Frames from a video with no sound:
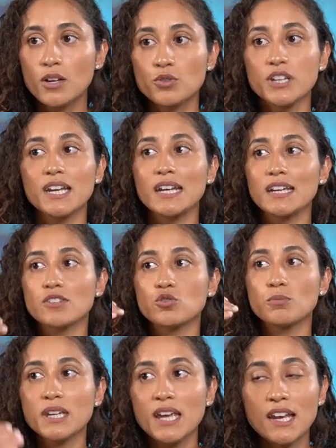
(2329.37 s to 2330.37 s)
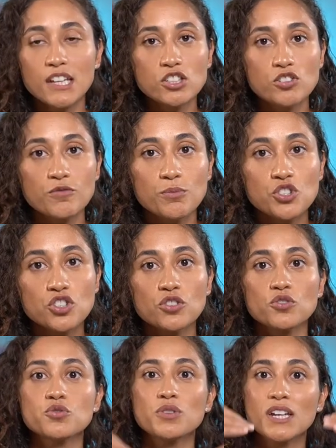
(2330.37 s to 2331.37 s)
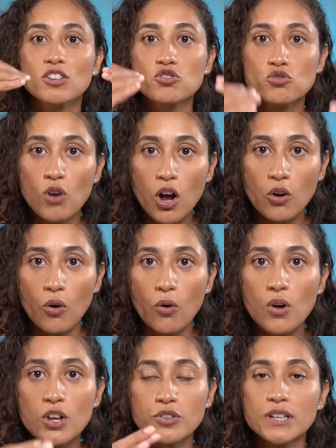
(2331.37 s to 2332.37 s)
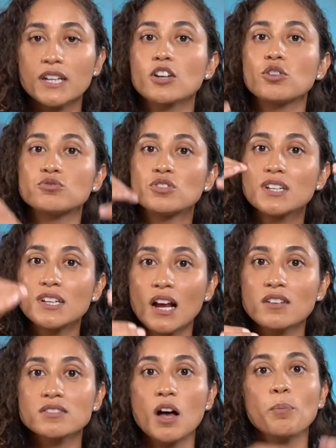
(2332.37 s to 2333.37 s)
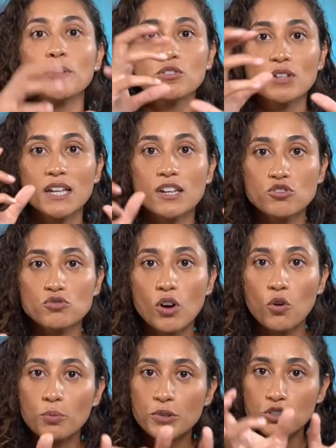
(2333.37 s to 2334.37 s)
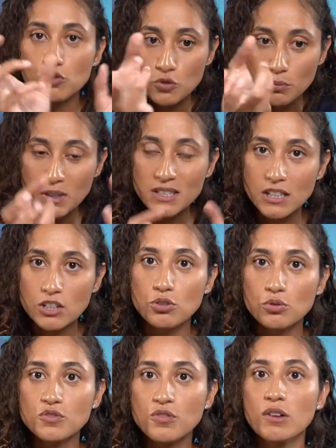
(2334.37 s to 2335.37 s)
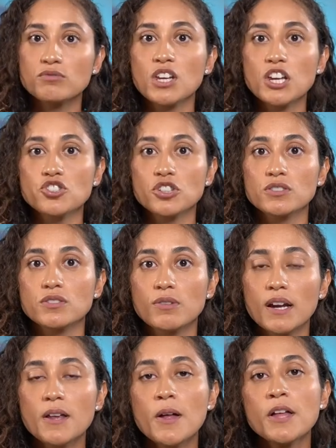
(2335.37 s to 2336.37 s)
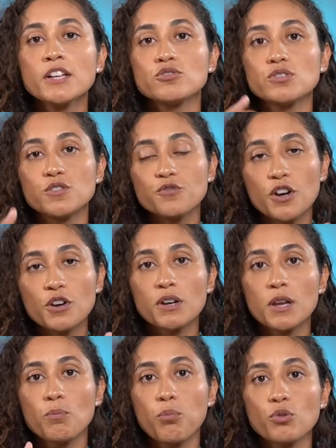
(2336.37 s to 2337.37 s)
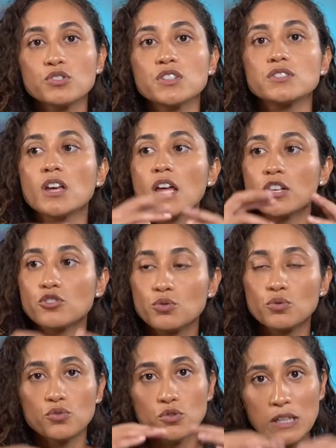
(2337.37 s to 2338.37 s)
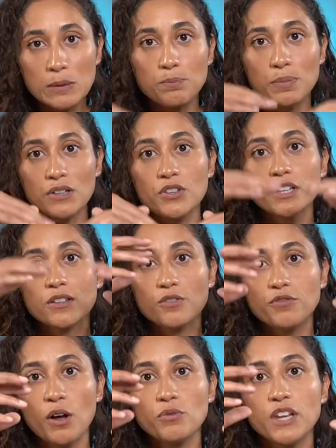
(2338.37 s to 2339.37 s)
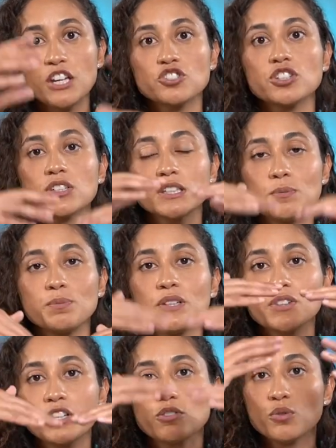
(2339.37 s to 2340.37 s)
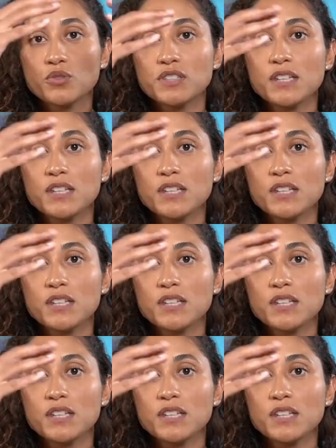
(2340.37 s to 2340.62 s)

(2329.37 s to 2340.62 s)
you're gonna get to mechanics of materials, you're gonna struggle. You're gonna go to the next topic, you're gonna struggle because you're missing those foundations, right? So it's very important to keep building the foundation, keep building those